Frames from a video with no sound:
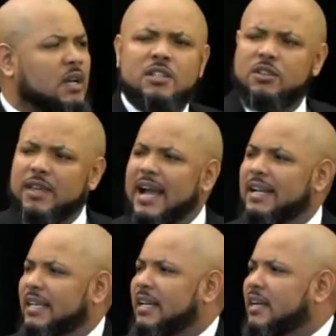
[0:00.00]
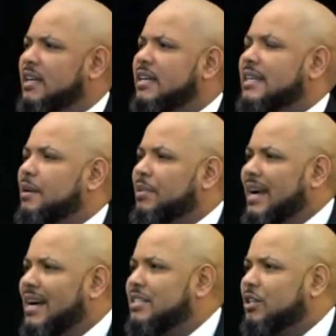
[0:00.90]
So the idea is that I'm
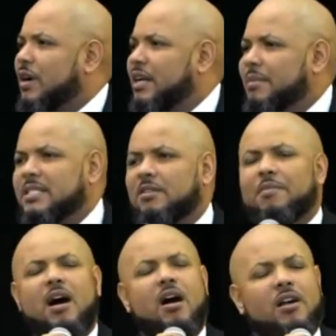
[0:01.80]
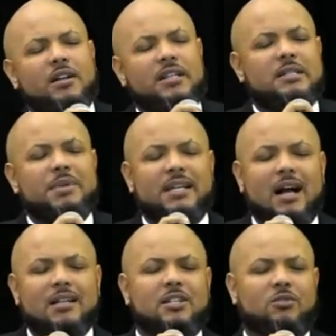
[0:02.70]
consecrating myself. My heart needs to be
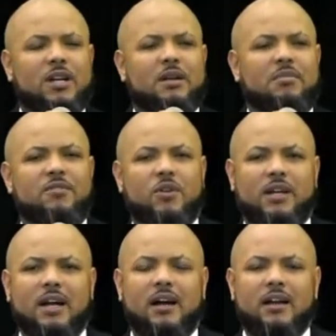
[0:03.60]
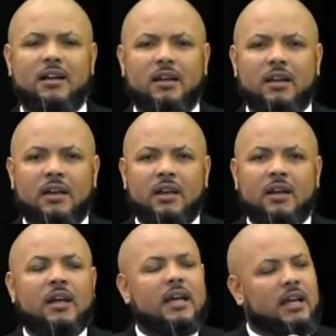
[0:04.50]
consecrated before God,
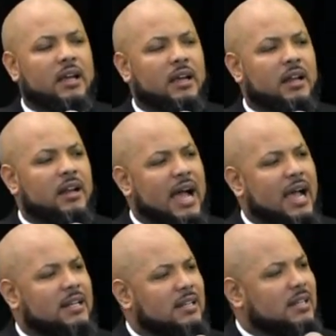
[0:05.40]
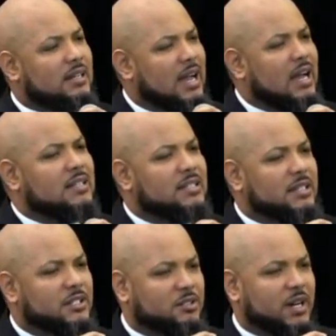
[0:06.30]
not
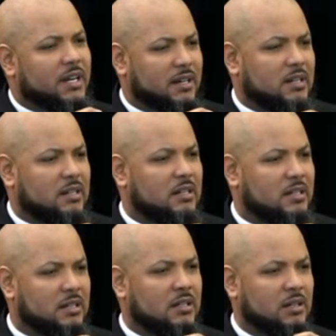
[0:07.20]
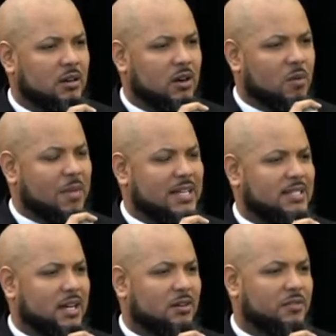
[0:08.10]
concentrate on
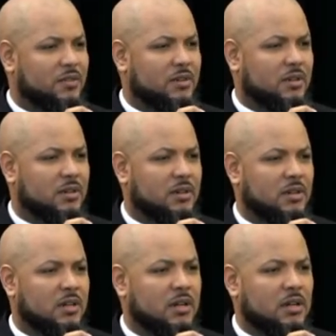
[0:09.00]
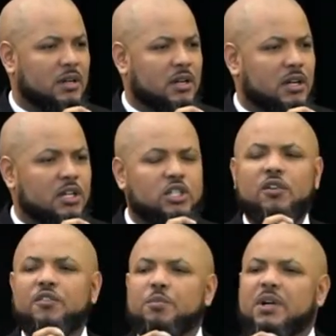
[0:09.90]
myself. So
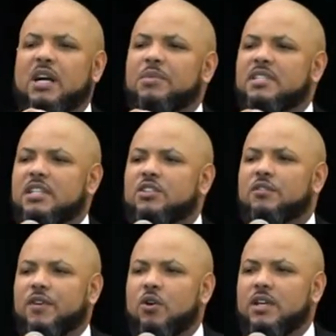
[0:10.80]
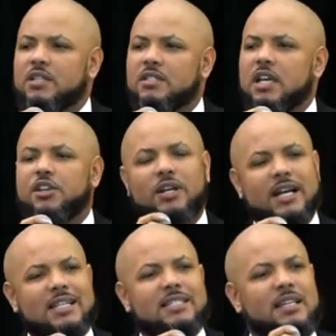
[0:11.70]
if you become the center focus and you're
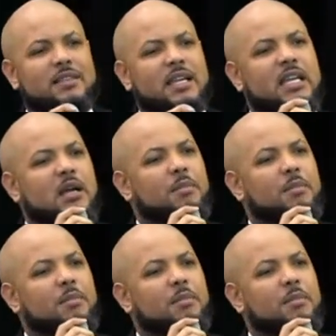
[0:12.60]
constantly thinking